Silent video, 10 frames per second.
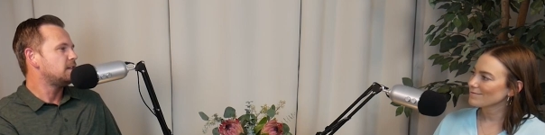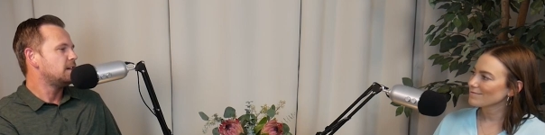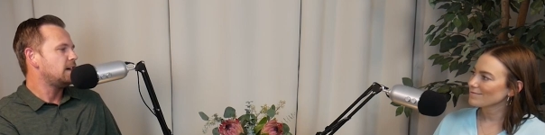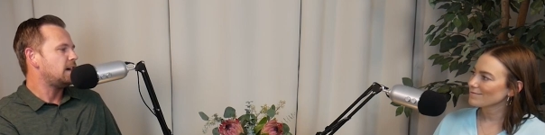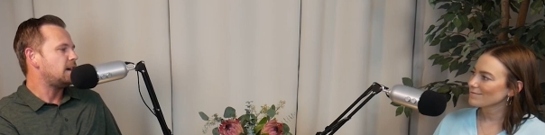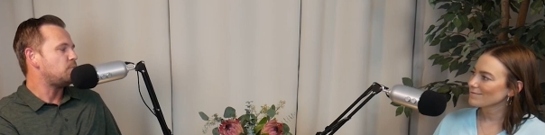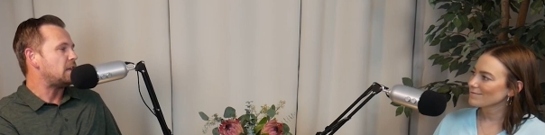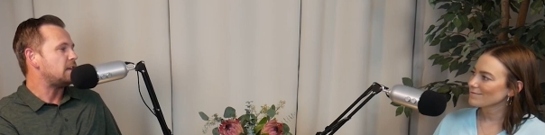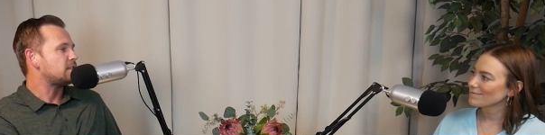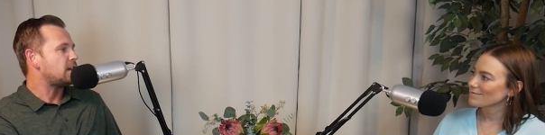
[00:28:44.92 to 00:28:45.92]
Speaker 1: um, then
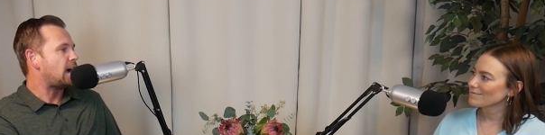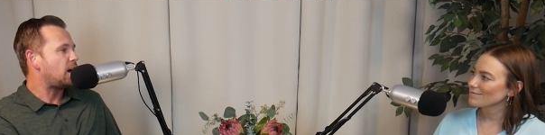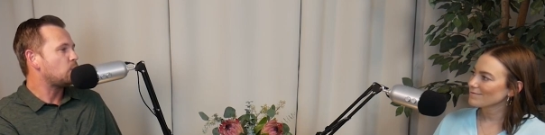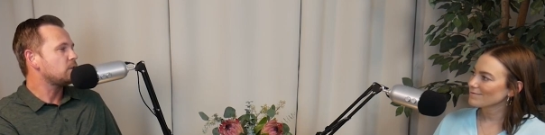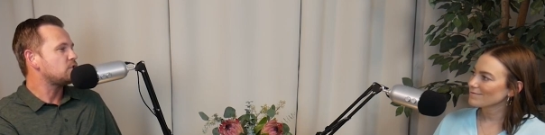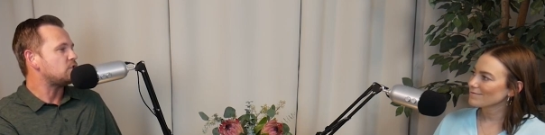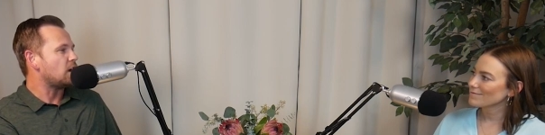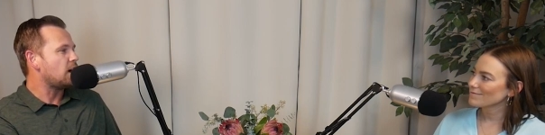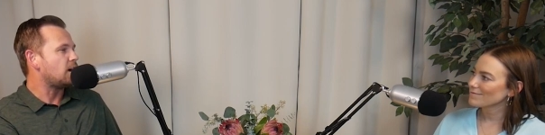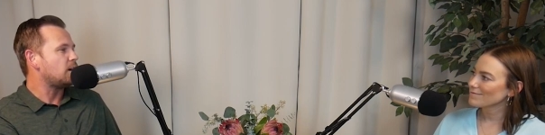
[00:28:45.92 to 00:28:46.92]
it's our
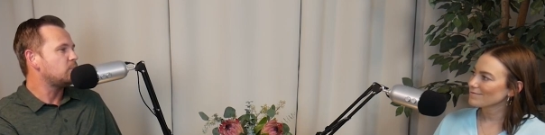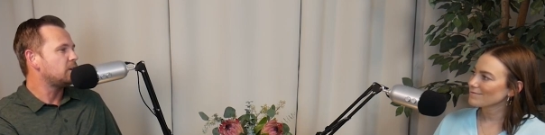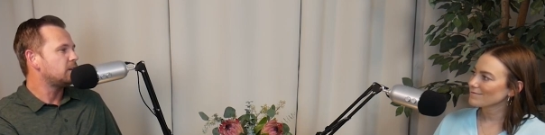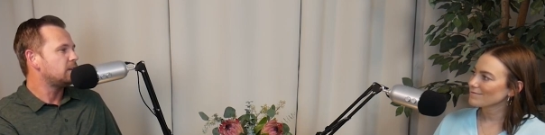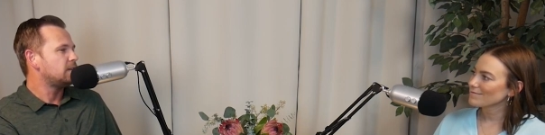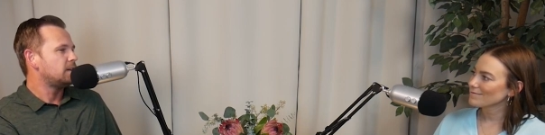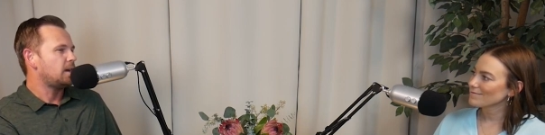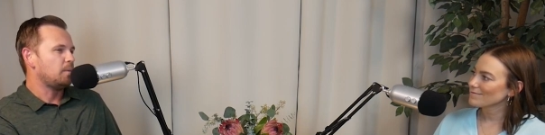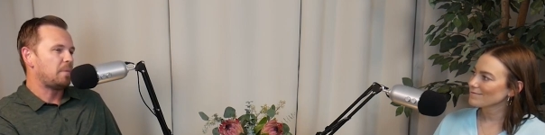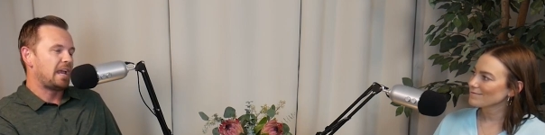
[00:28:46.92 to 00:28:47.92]
job,
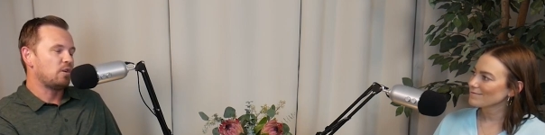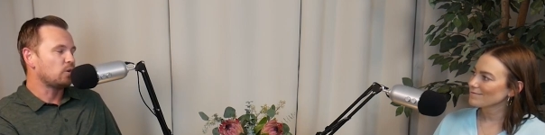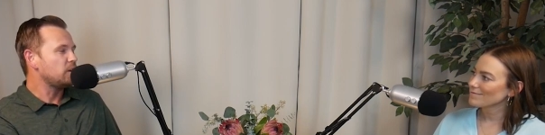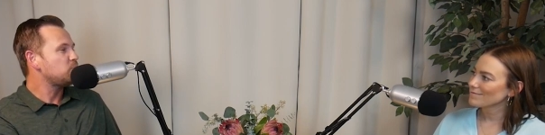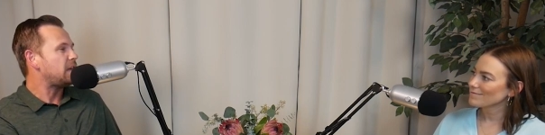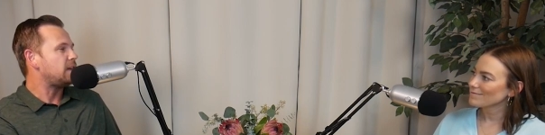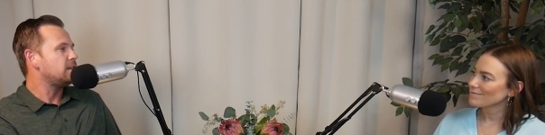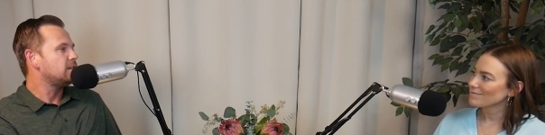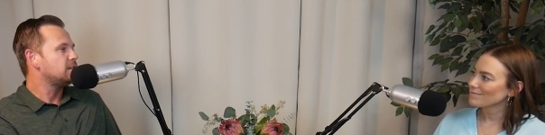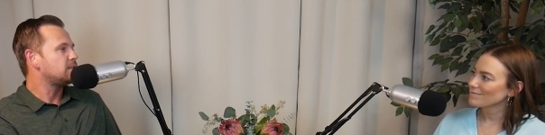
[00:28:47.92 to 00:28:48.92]
paid or unpaid,
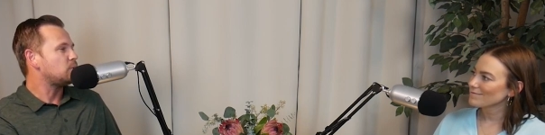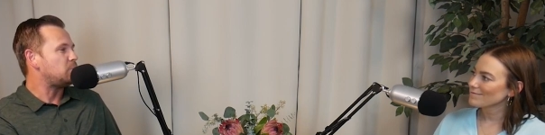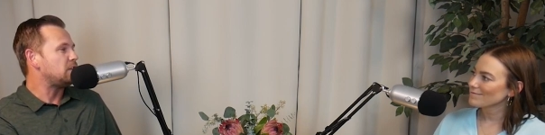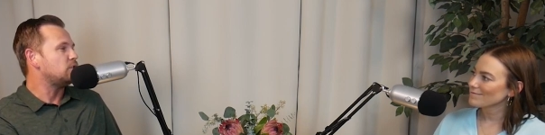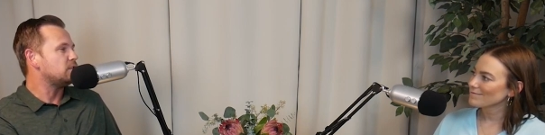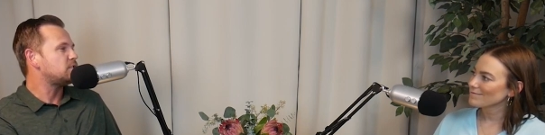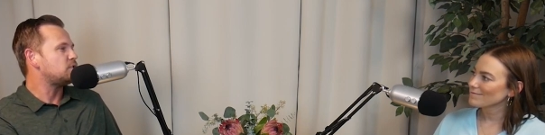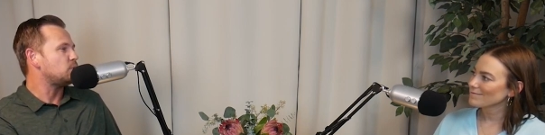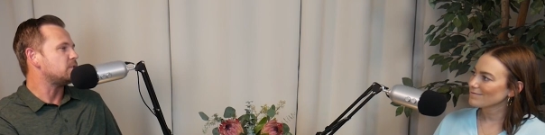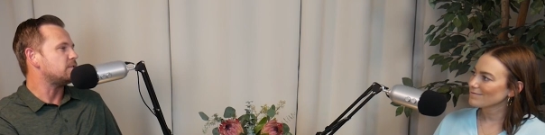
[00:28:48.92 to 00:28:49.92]
to be good
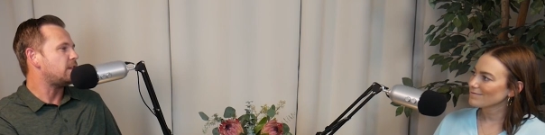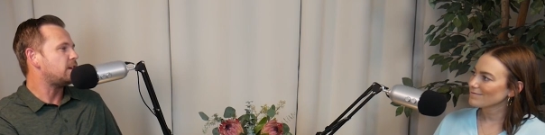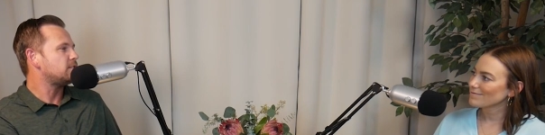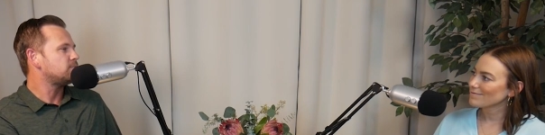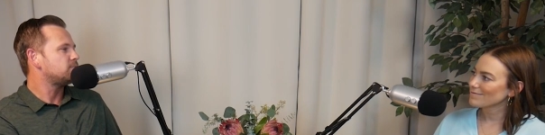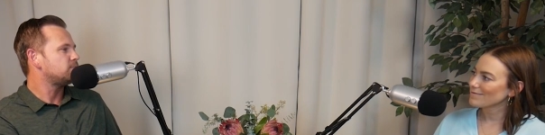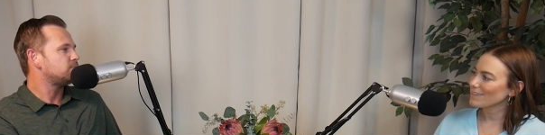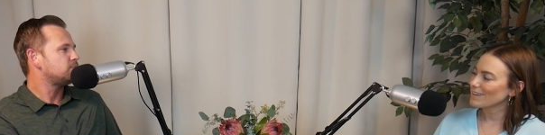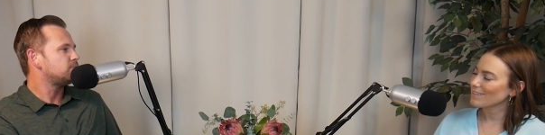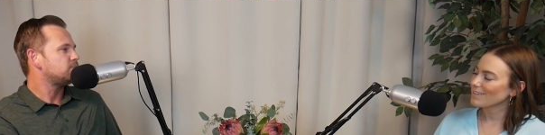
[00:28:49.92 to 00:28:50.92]
stewards of that.
Speaker 2: I
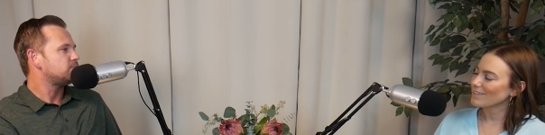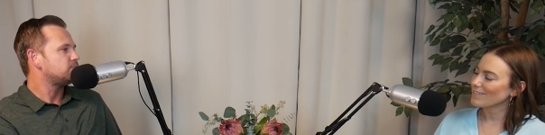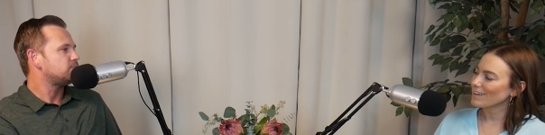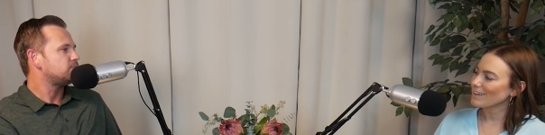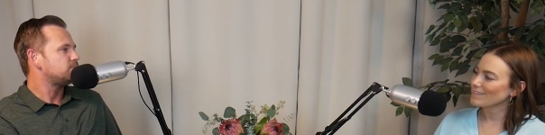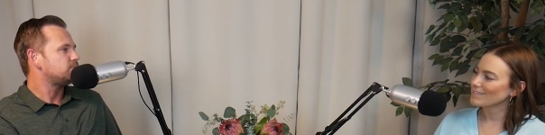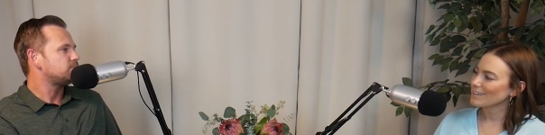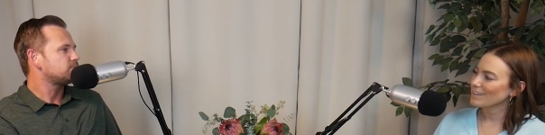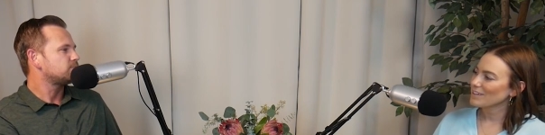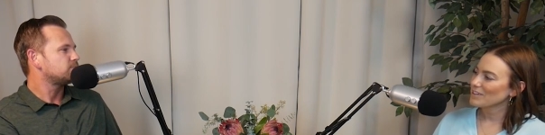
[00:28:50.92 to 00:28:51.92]
love that.
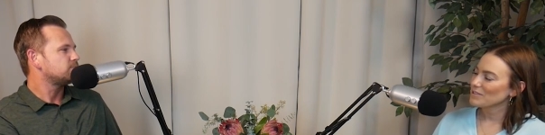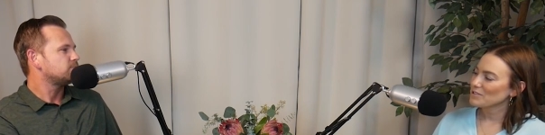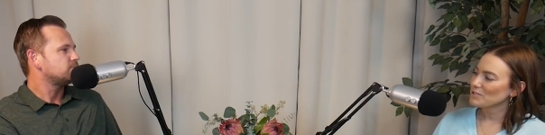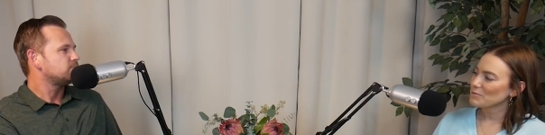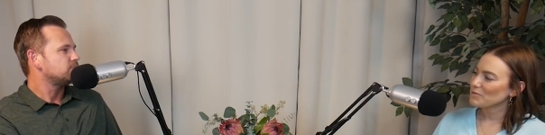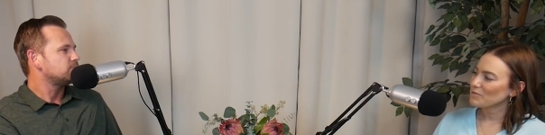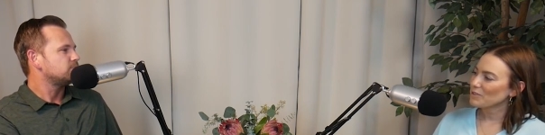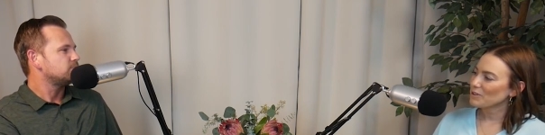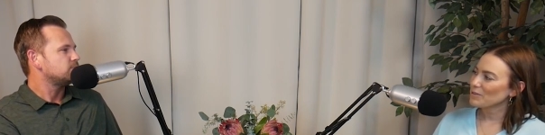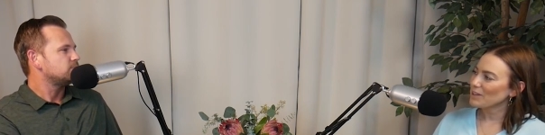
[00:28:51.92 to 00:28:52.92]
So before
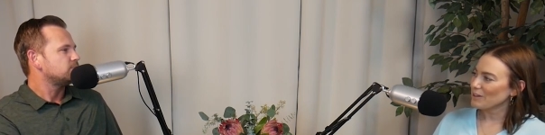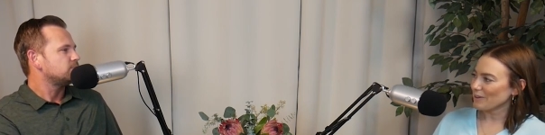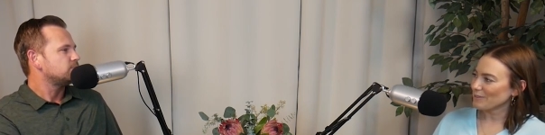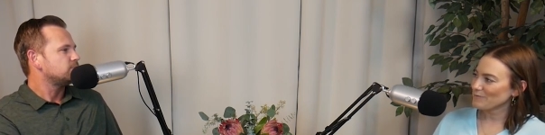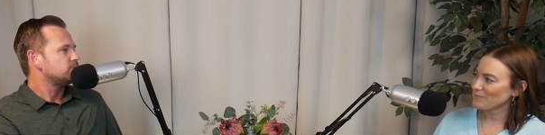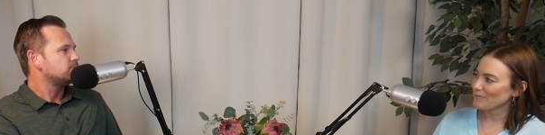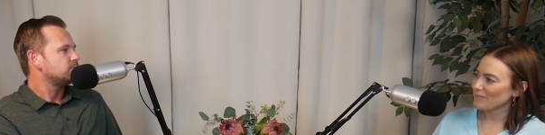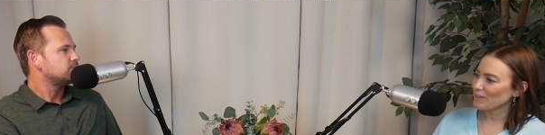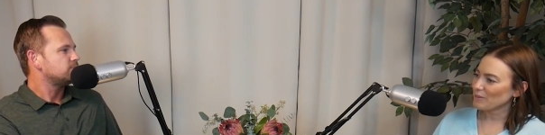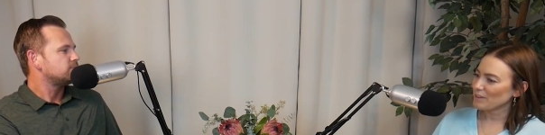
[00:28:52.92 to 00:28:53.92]
we go, I
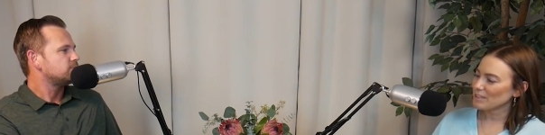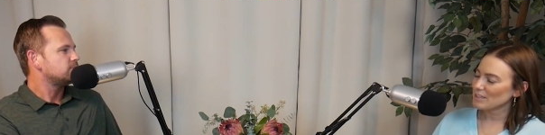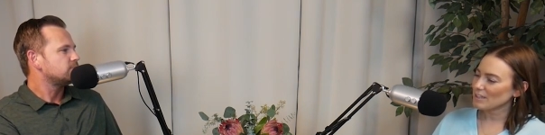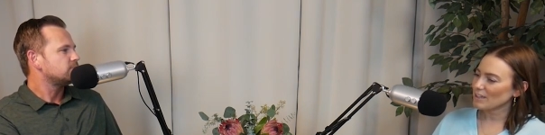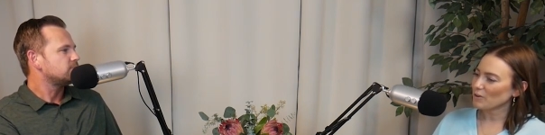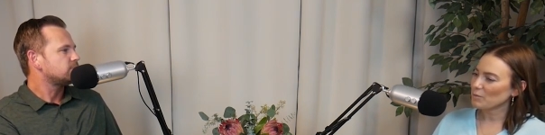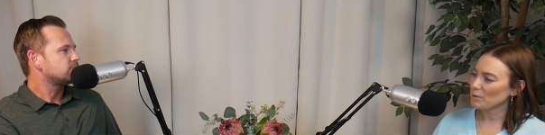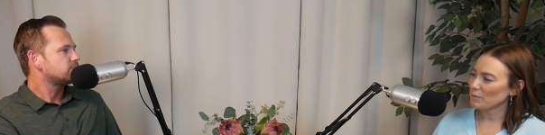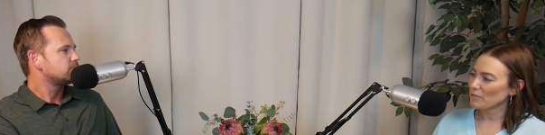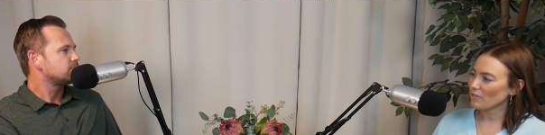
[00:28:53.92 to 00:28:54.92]
wanted to open
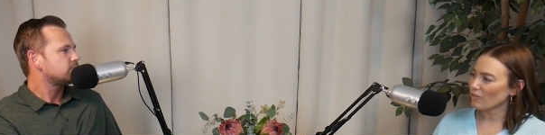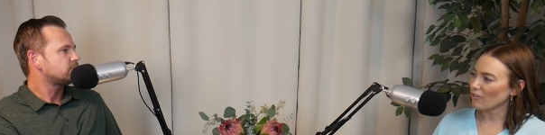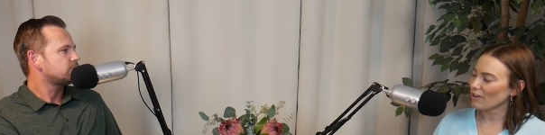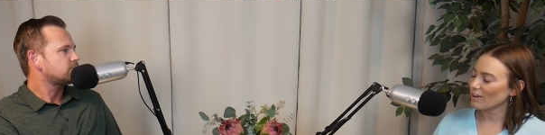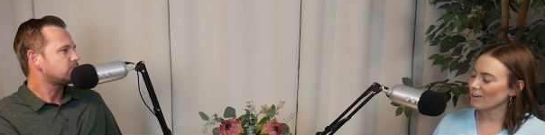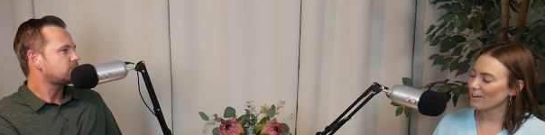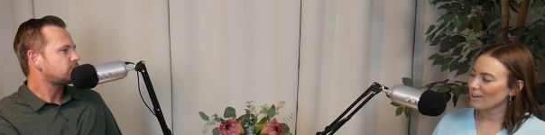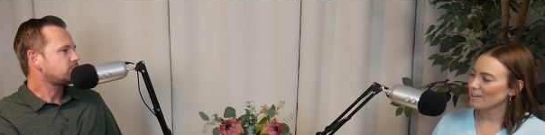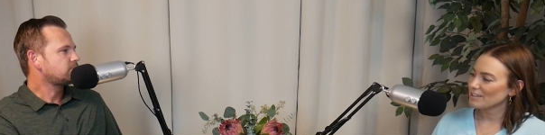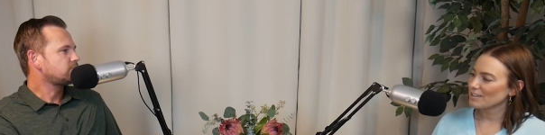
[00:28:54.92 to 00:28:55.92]
up the floor
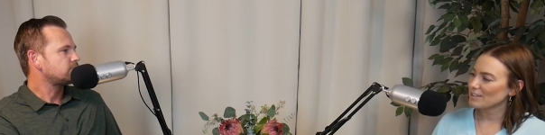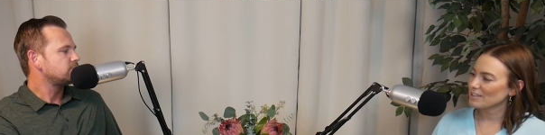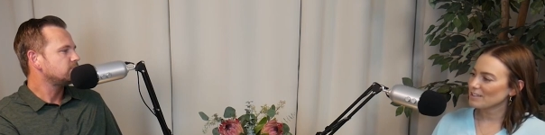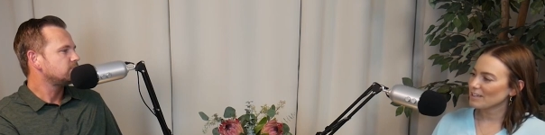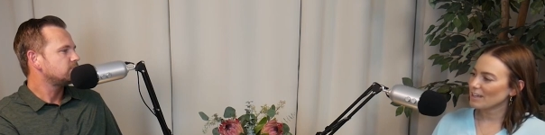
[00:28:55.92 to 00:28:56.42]
to